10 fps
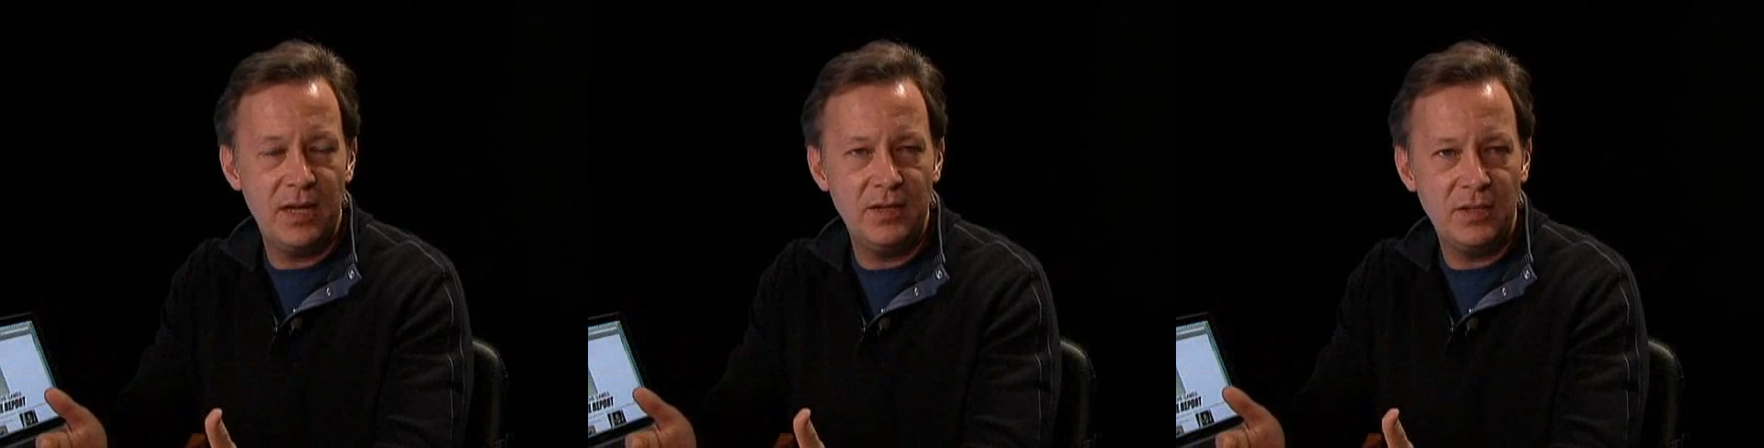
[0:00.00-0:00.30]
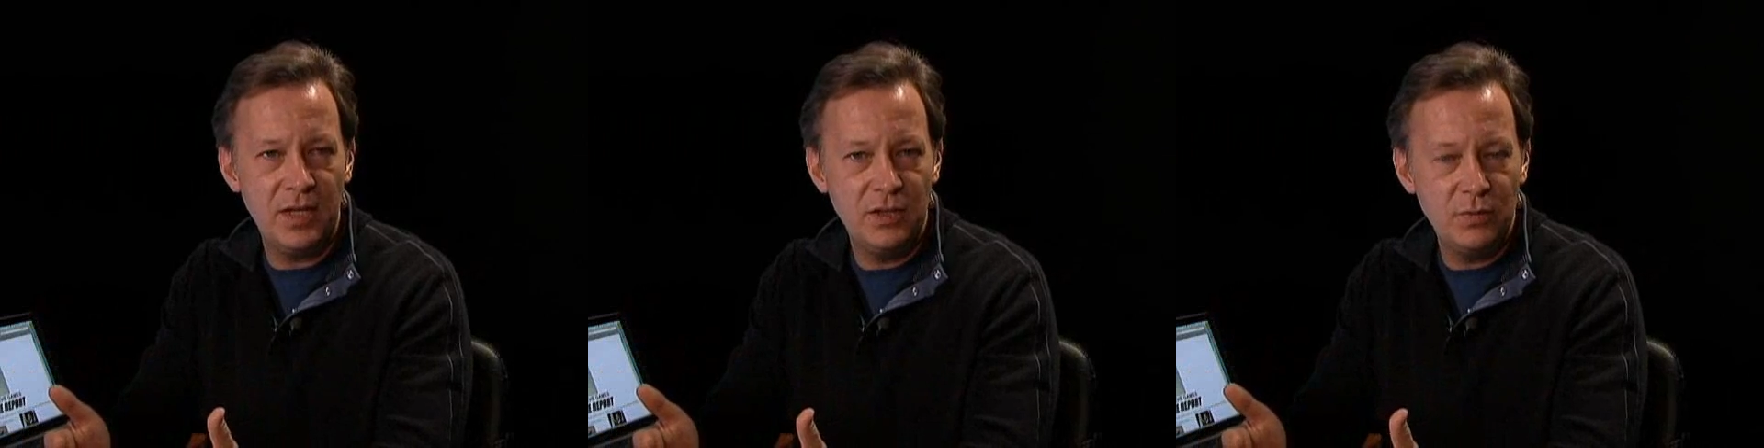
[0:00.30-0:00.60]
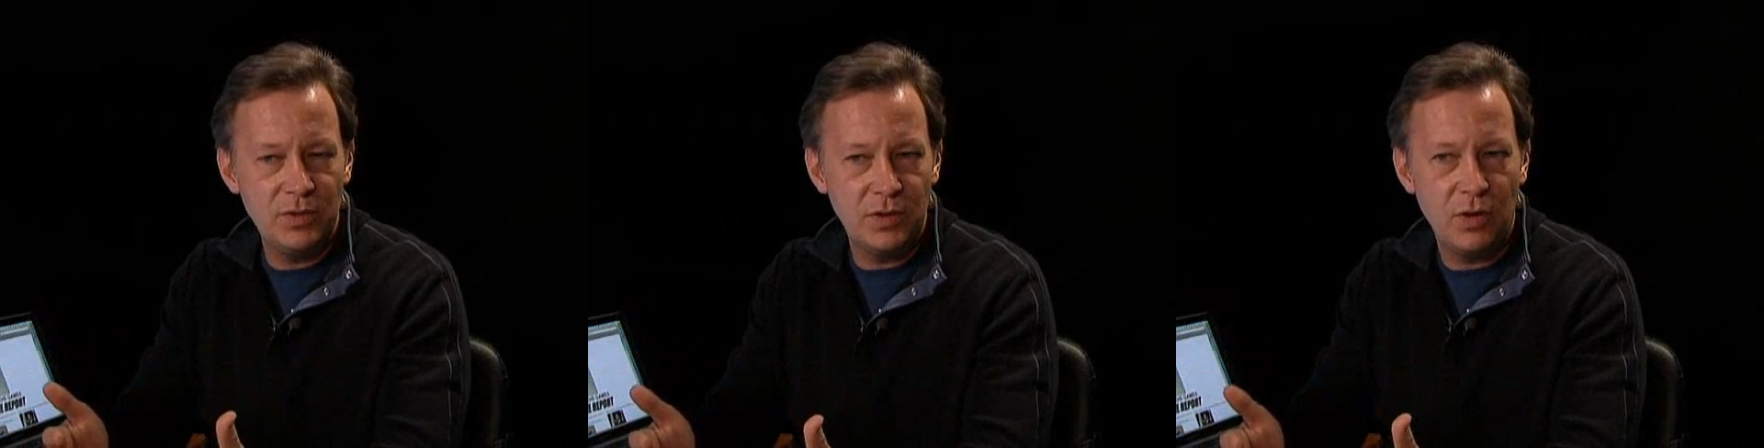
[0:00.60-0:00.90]
and
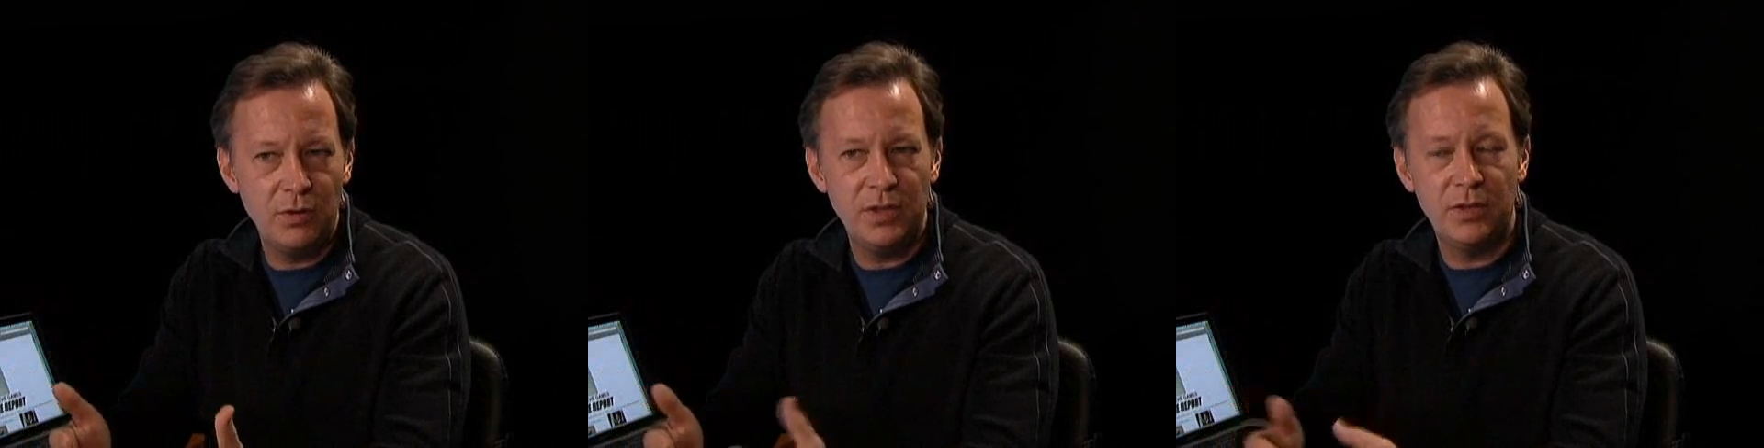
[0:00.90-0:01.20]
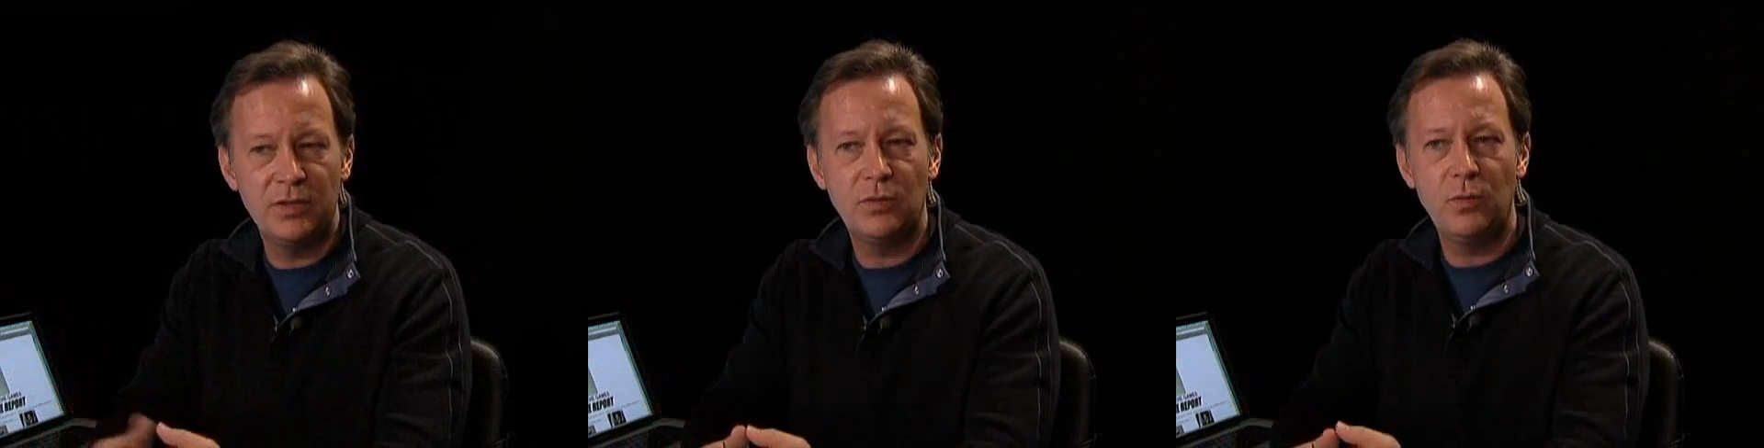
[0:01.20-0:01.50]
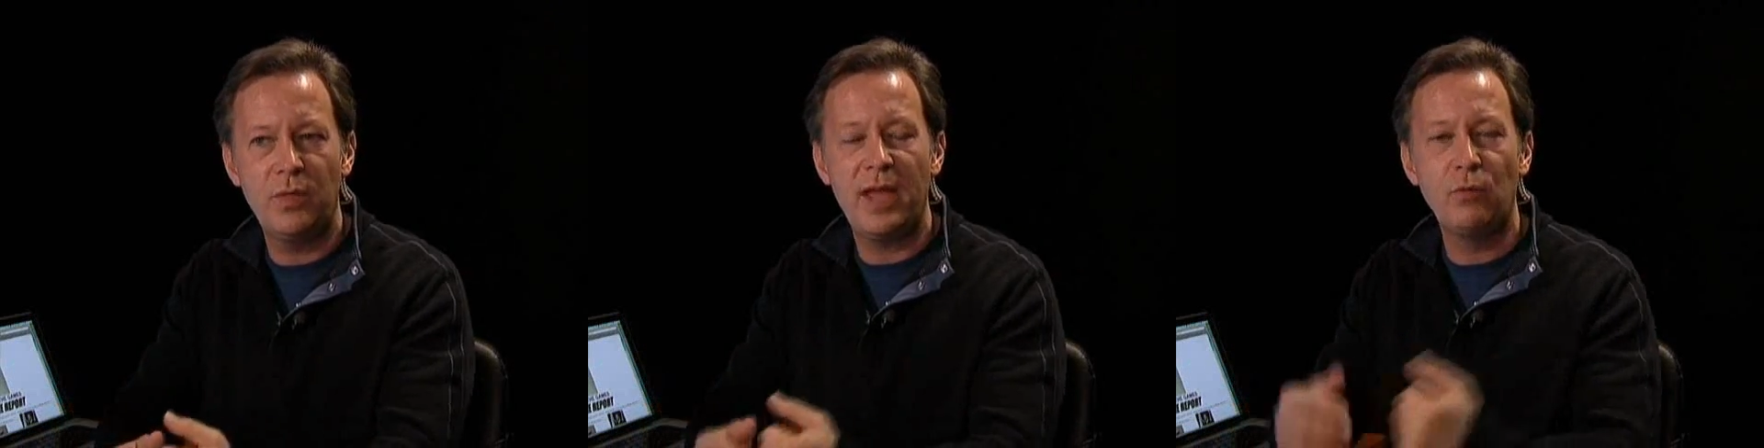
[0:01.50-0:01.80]
into his adult years
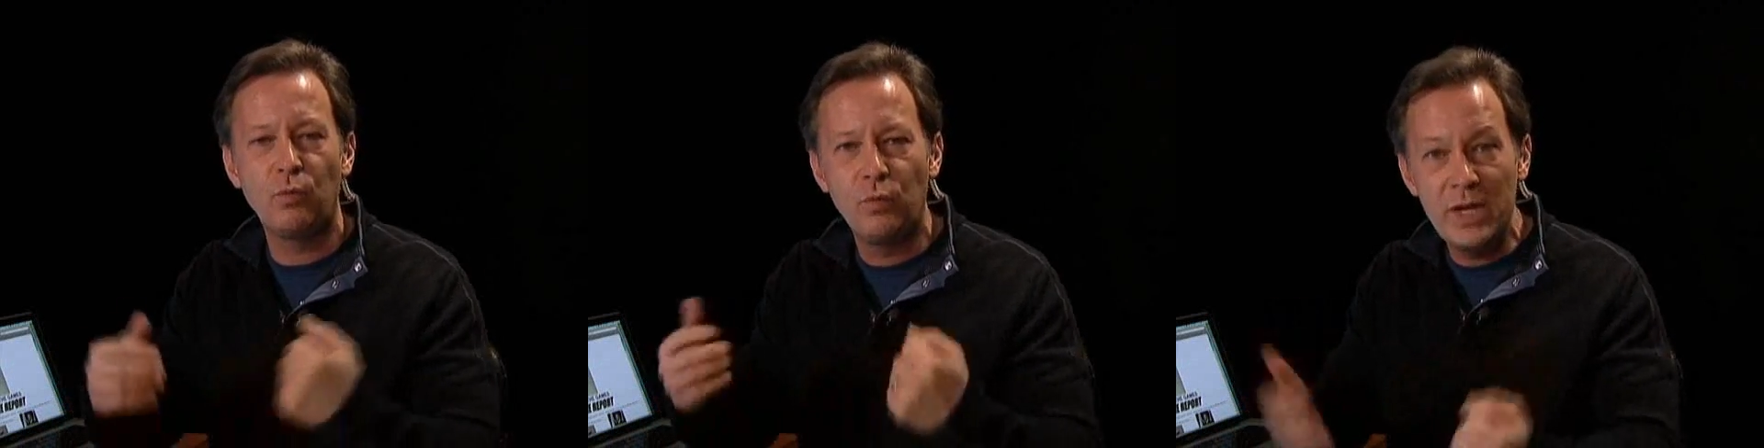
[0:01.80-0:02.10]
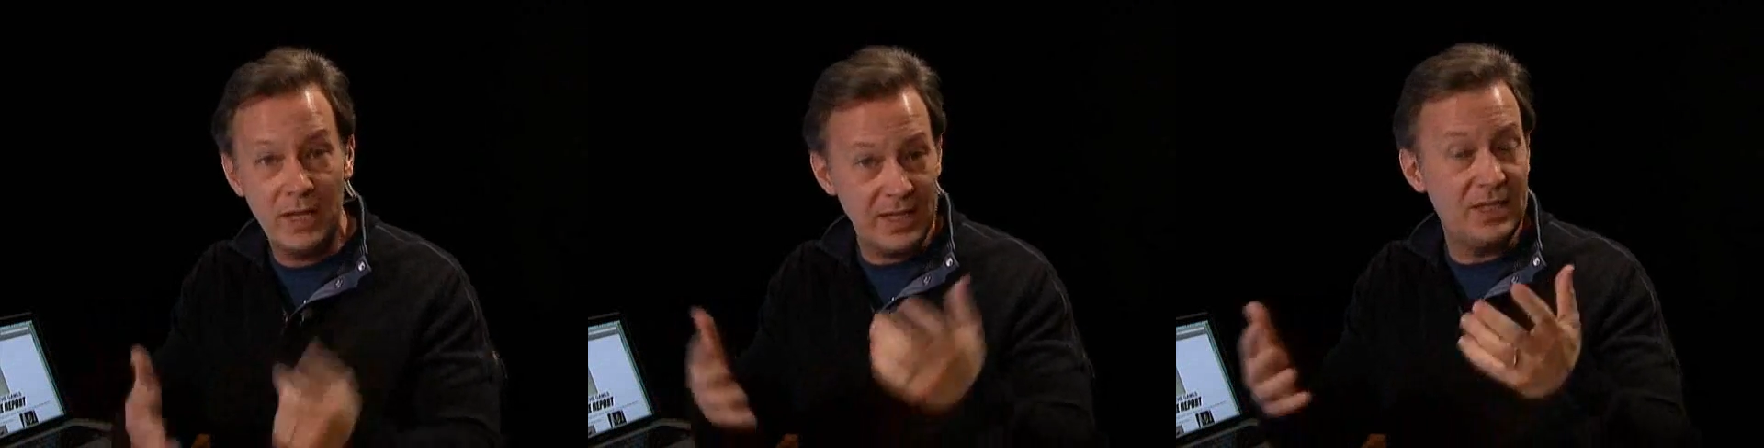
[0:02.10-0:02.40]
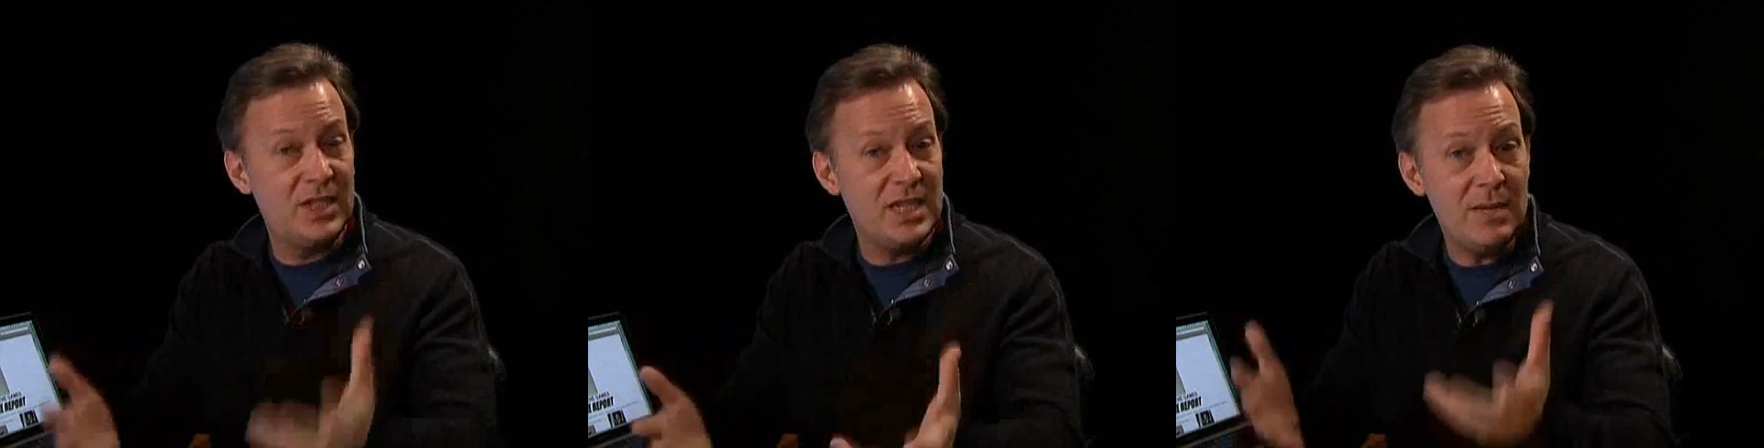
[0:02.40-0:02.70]
with a really
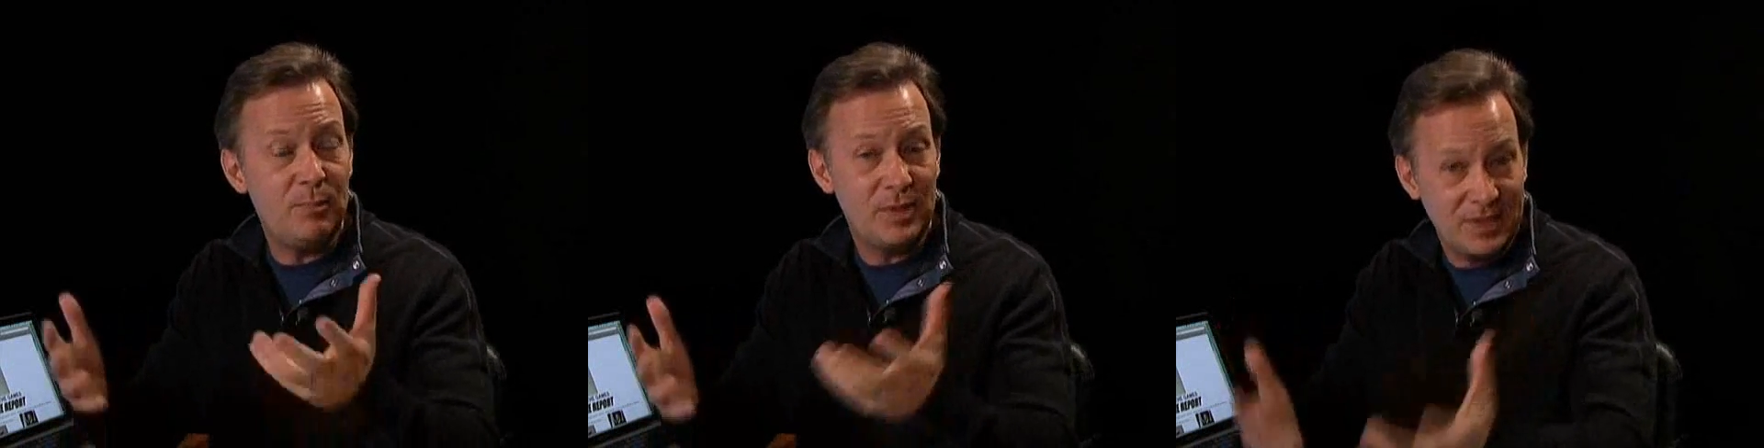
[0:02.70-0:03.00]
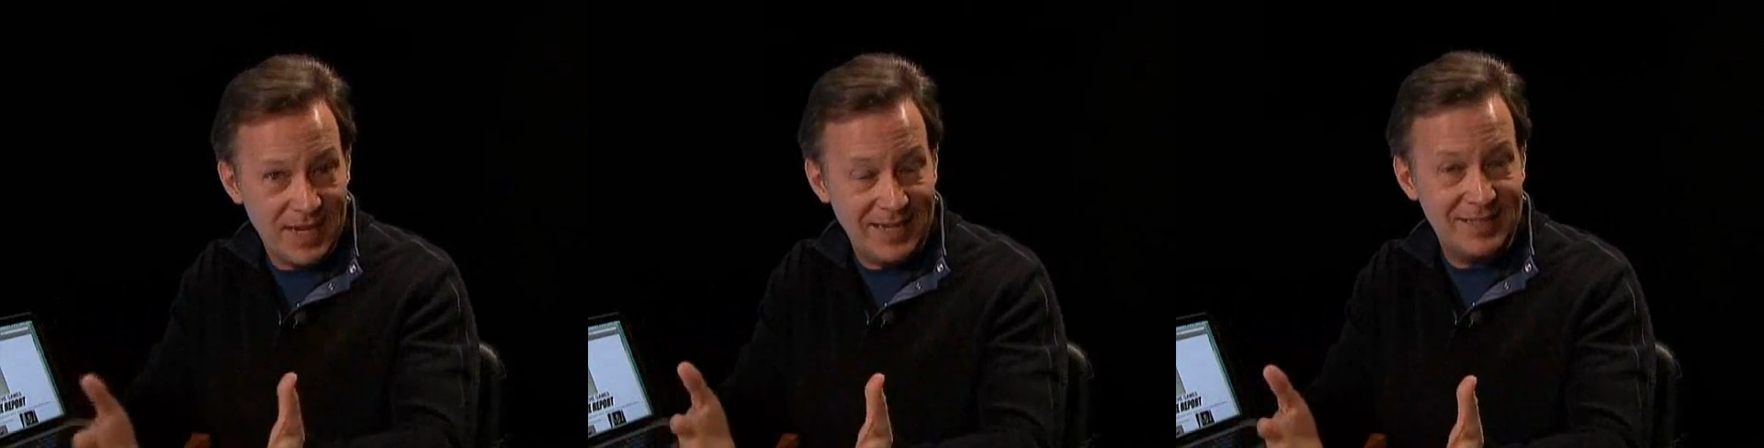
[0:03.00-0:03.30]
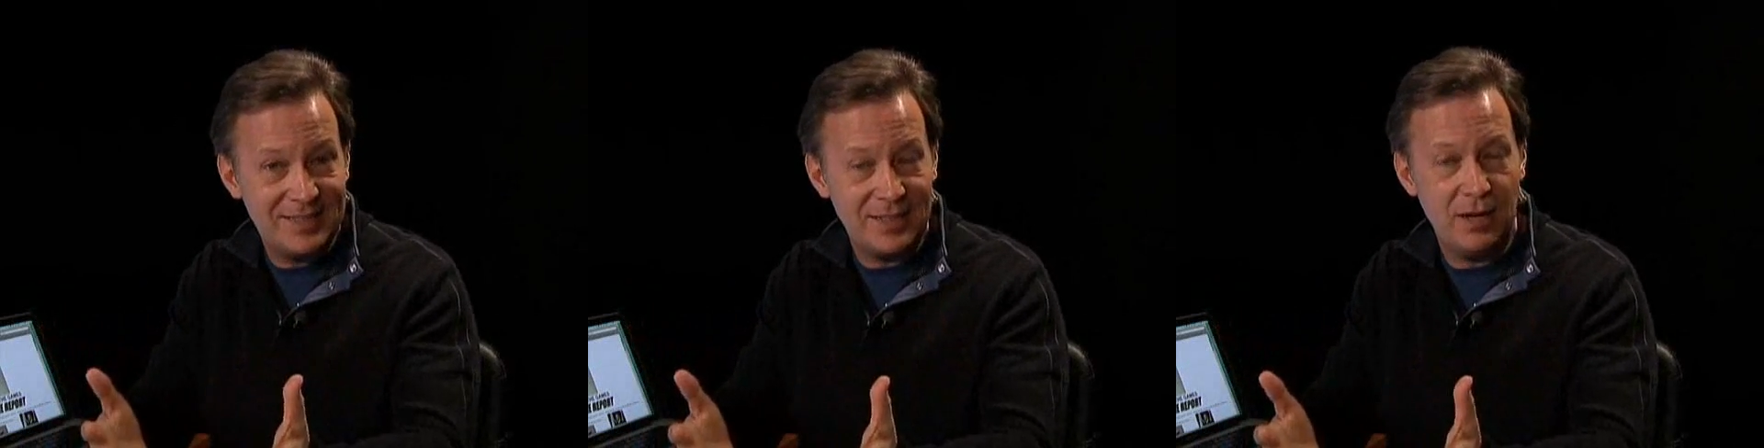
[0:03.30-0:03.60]
deep sense